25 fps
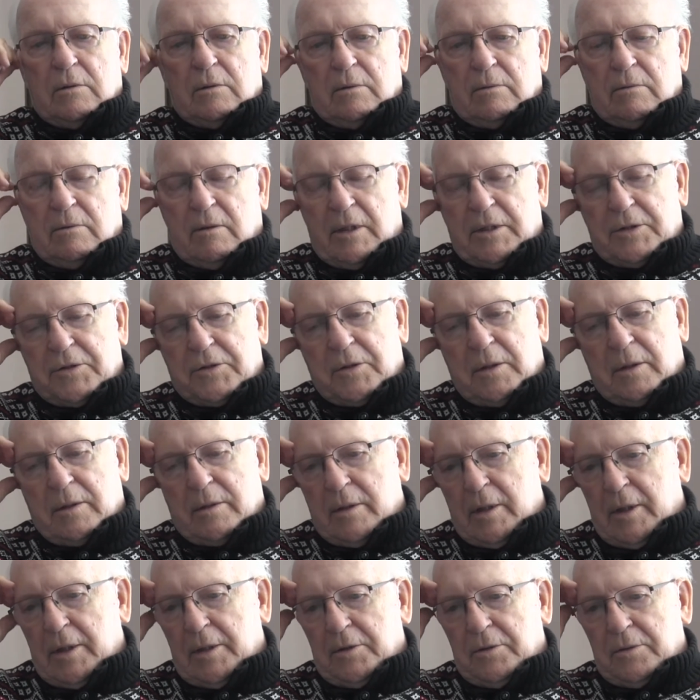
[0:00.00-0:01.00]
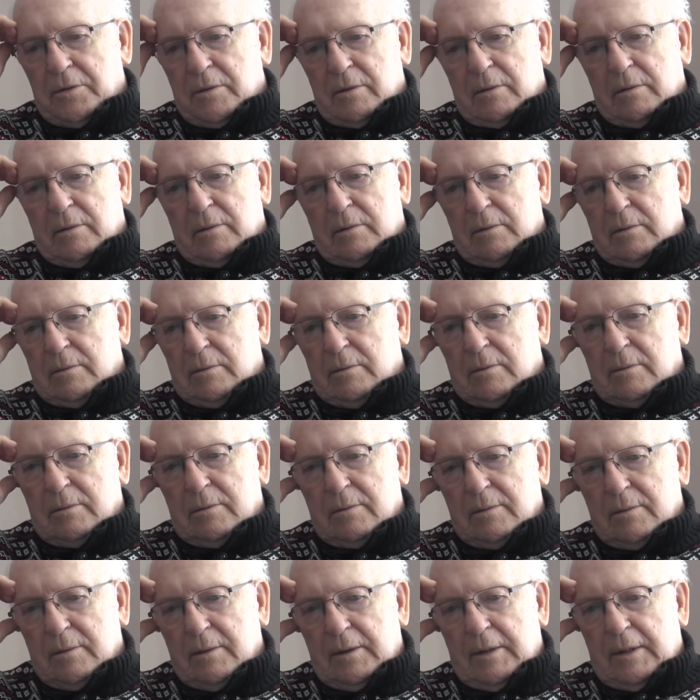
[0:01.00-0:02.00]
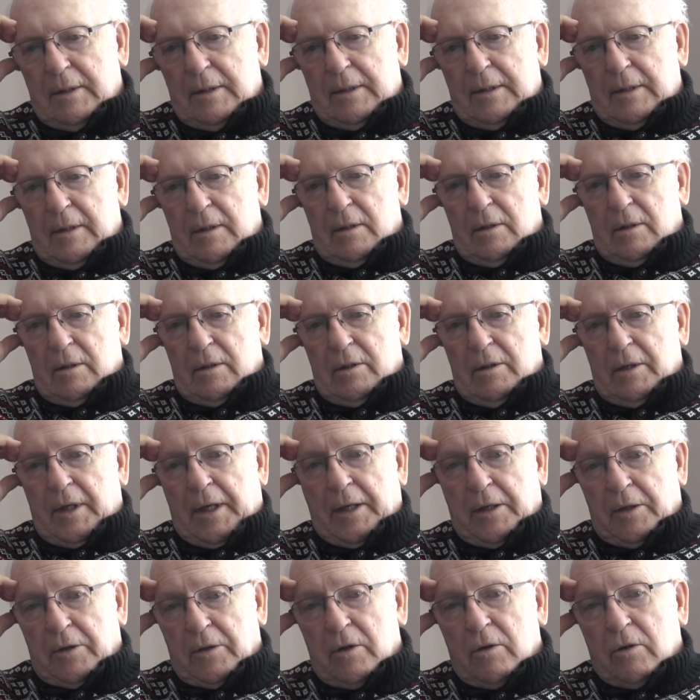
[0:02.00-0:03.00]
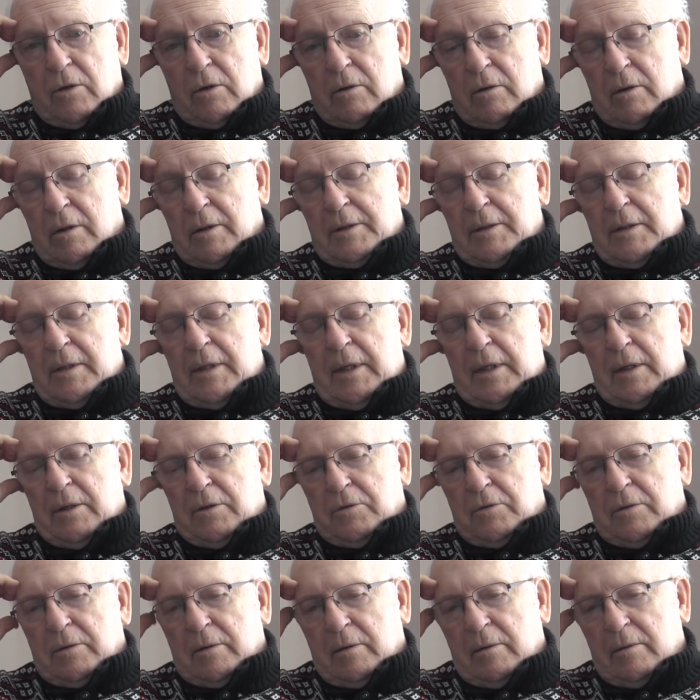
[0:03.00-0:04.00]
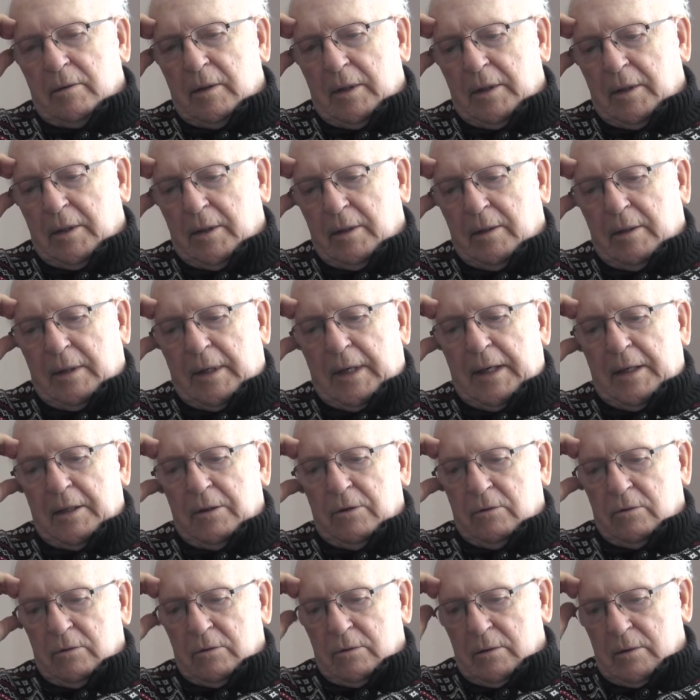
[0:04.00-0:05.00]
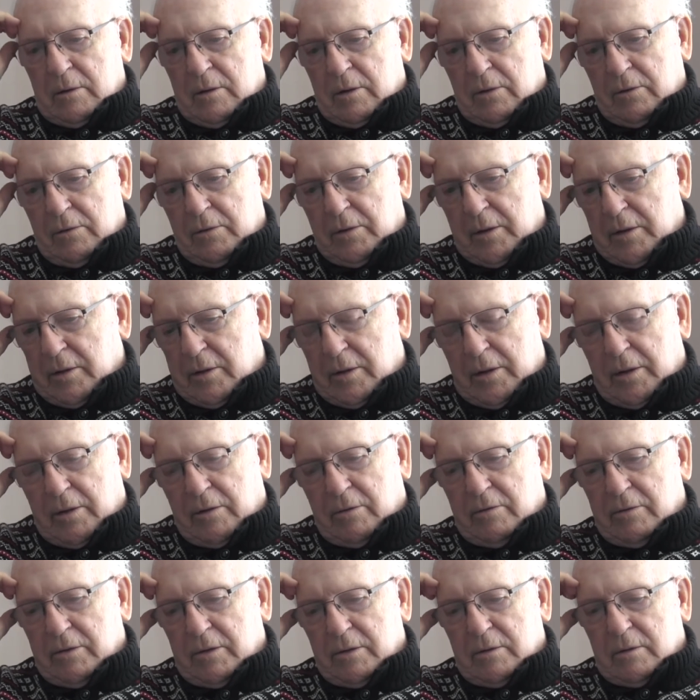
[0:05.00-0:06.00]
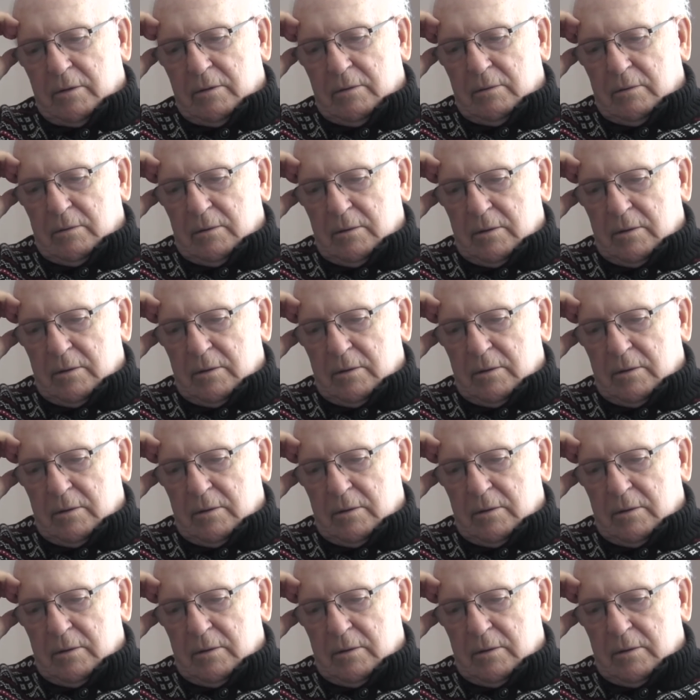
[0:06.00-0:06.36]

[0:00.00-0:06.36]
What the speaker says: recitation. And her attention, I don't know that there was,